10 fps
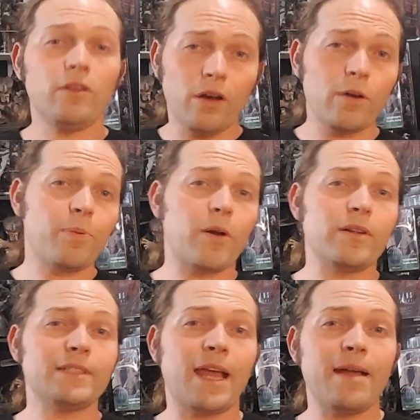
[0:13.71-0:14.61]
go to
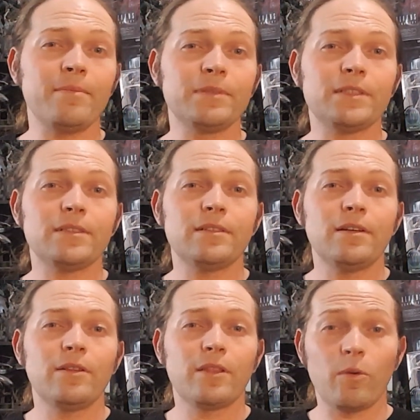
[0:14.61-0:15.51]
Protos Games,
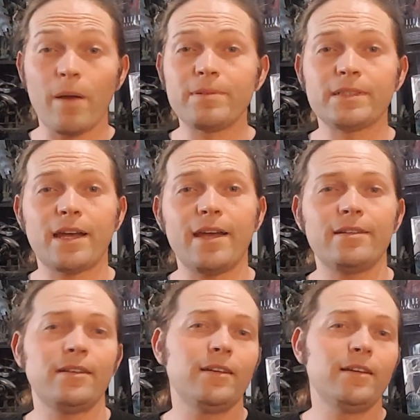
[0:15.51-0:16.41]
their
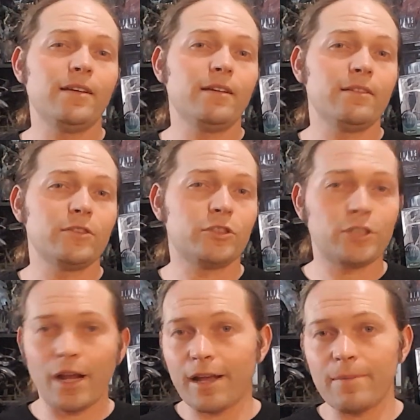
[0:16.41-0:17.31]
website,
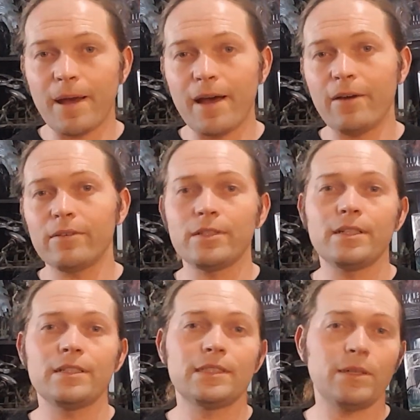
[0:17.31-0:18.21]
check them out,
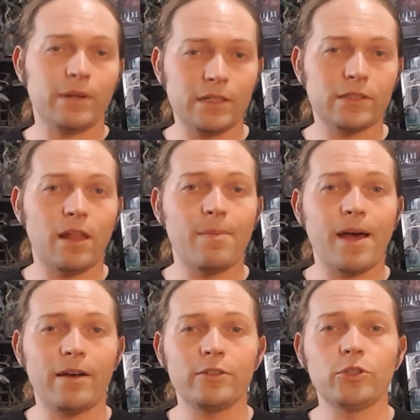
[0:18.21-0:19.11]
see what it's all
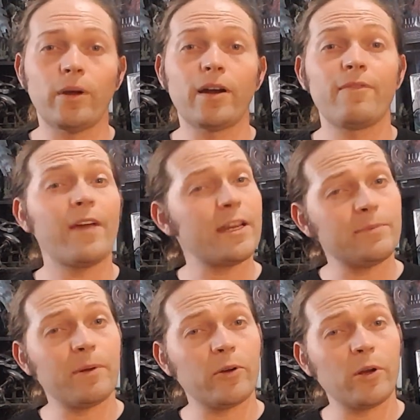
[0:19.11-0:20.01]
about. Join our
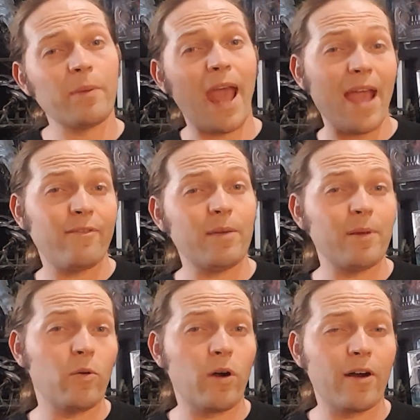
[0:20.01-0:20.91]
Facebook group,
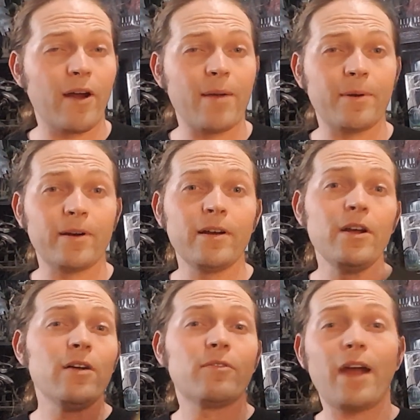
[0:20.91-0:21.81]
AVP Wargamer,
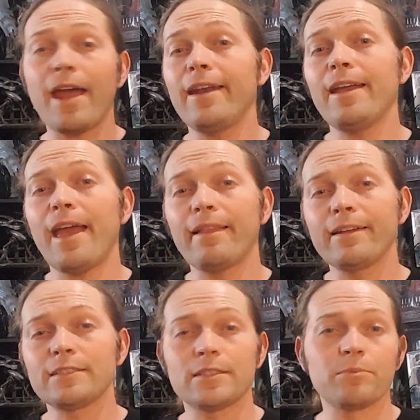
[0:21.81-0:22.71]
for any
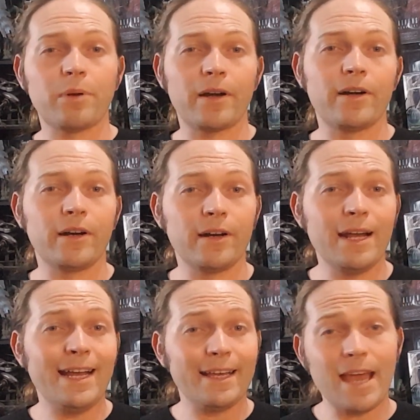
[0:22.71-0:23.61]
Aliens and Predator
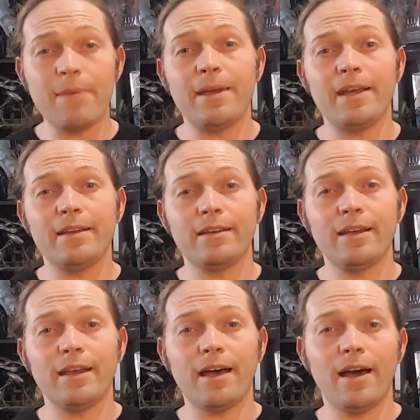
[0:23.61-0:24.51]
gaming
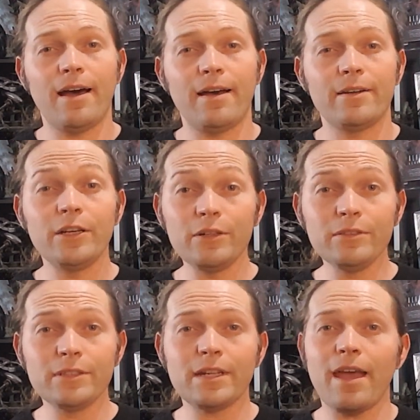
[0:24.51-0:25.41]

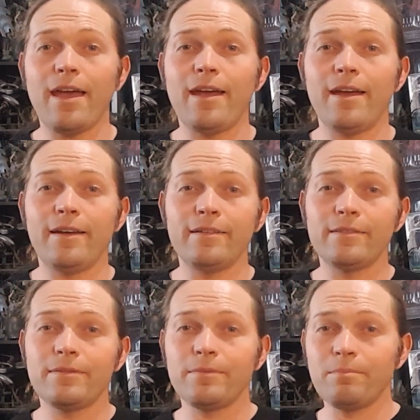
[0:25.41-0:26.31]
news
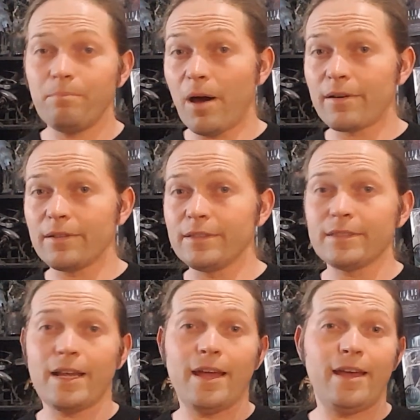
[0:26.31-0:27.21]
and
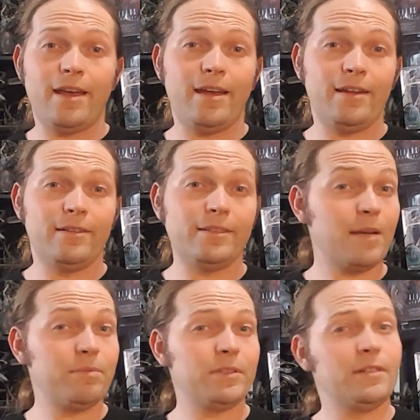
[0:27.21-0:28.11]
models and
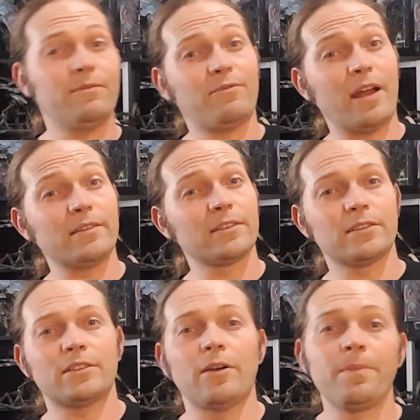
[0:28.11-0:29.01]
tips and friends.
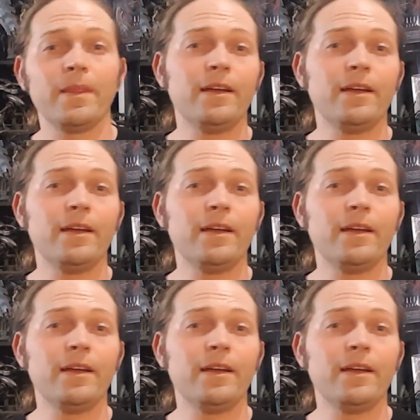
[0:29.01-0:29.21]
So